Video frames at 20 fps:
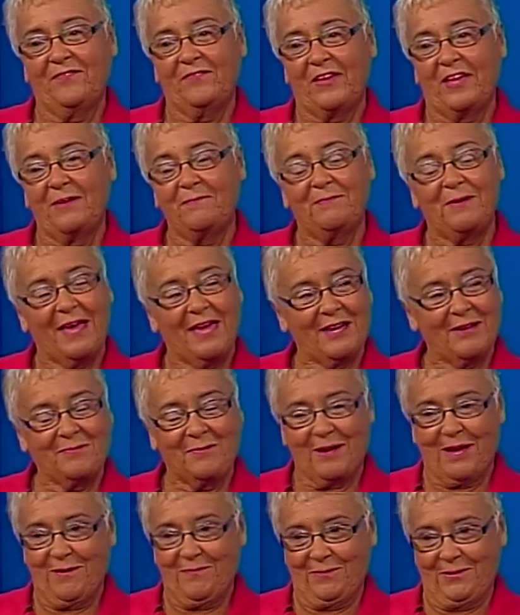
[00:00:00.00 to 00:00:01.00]
a
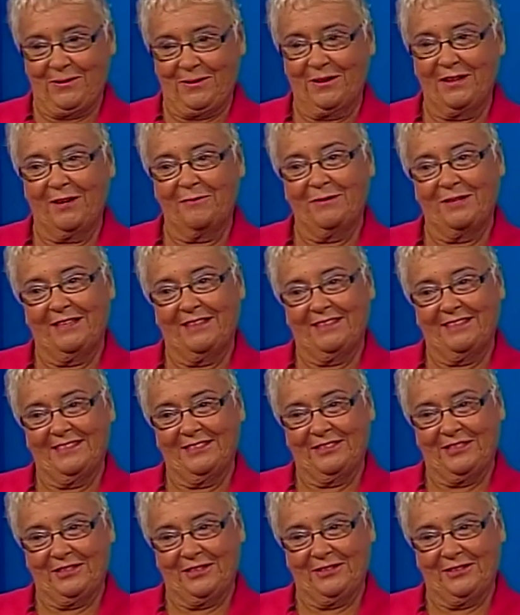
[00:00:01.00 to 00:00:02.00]
bagpiper coming
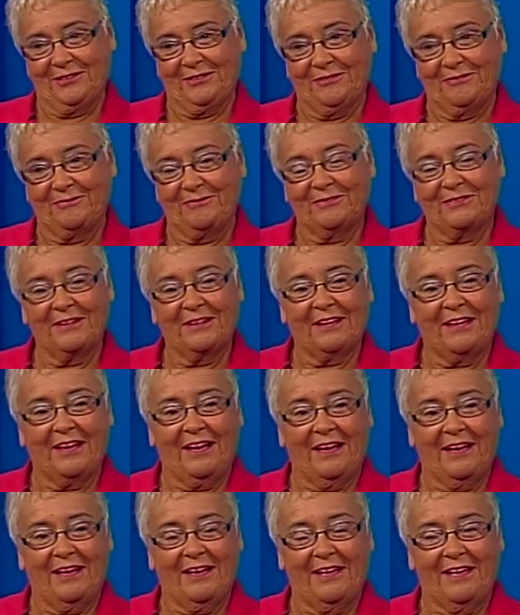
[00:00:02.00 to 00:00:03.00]
this year,
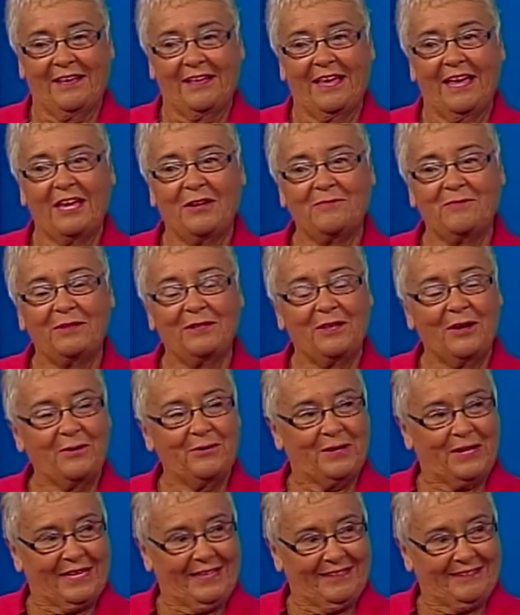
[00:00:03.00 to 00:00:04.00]
Ed
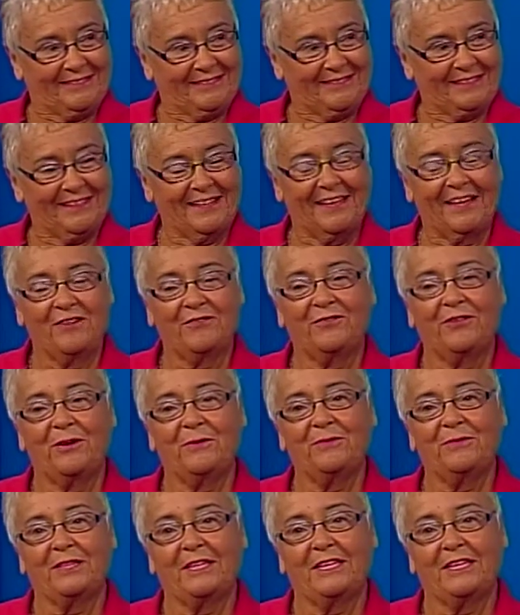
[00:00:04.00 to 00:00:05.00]
Maloney
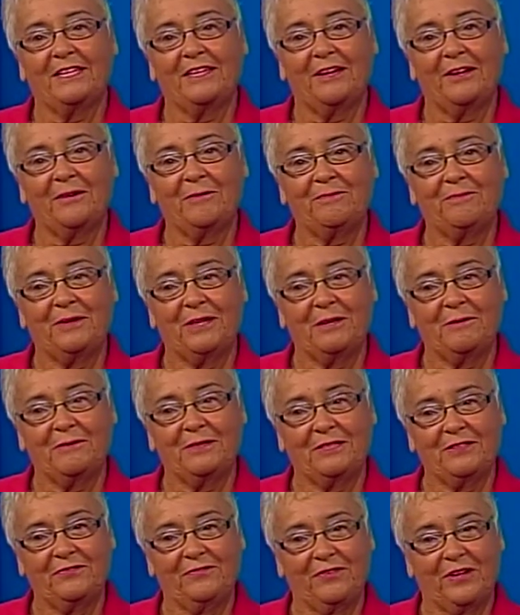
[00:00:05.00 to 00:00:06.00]
from the
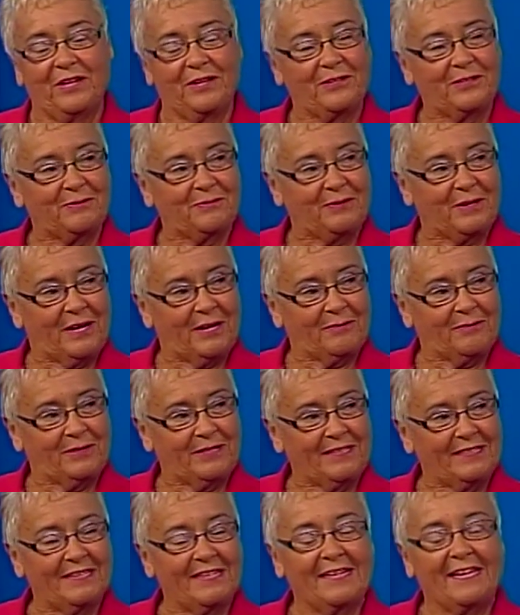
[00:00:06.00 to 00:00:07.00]
Binghamton Fire
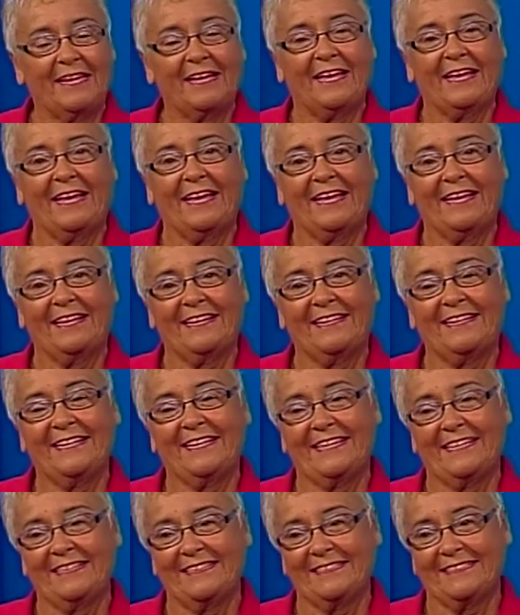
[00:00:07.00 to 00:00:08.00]
Department, and
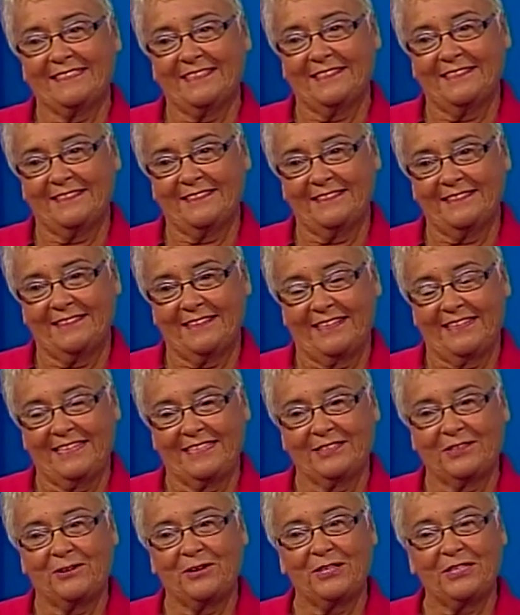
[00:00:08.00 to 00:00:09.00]
he's
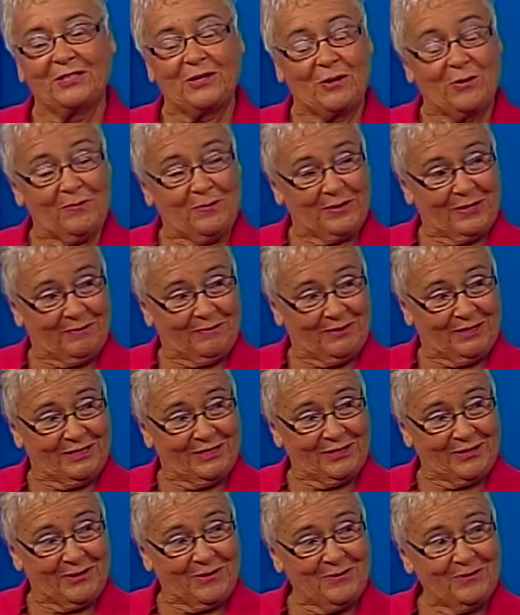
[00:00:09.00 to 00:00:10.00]
going to open up the
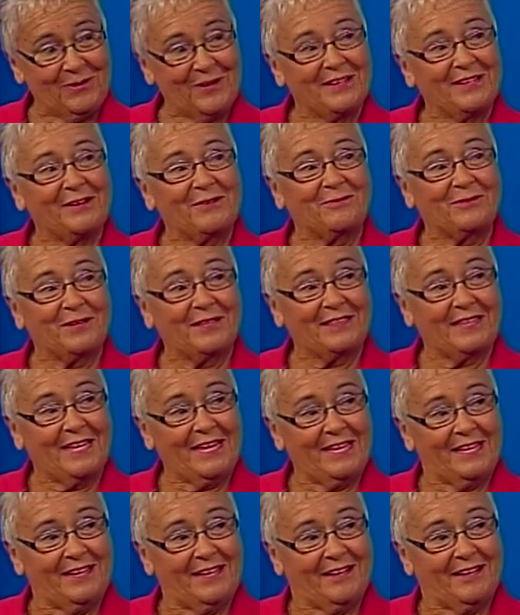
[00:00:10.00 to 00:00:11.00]
show with
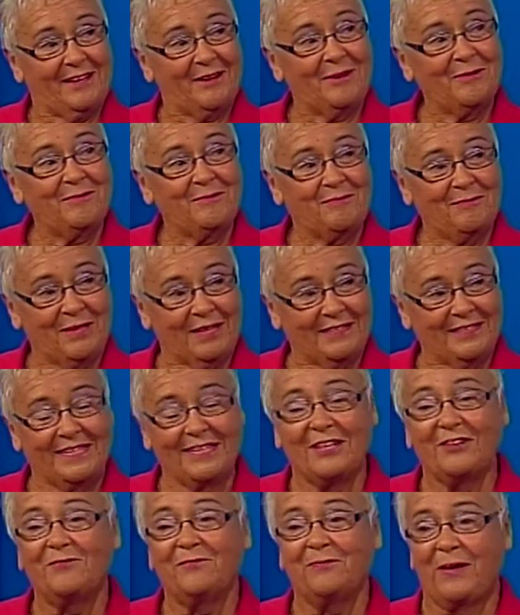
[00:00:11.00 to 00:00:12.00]
a
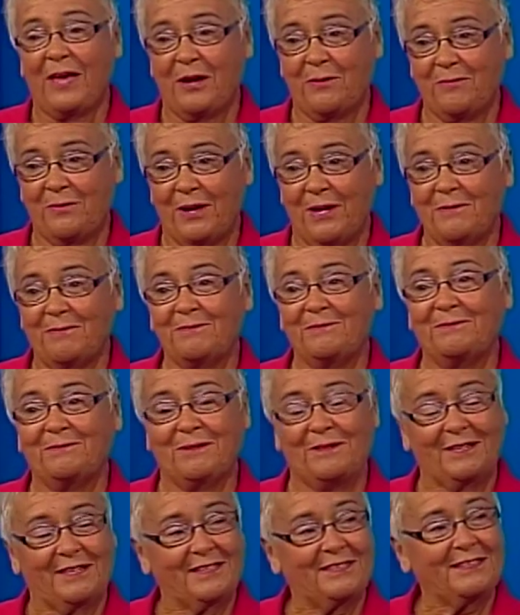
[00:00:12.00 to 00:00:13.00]
melody of bagpipe
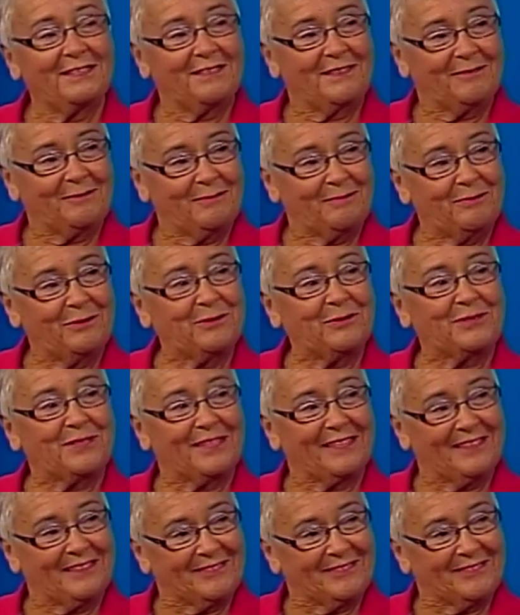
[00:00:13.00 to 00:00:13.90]
music.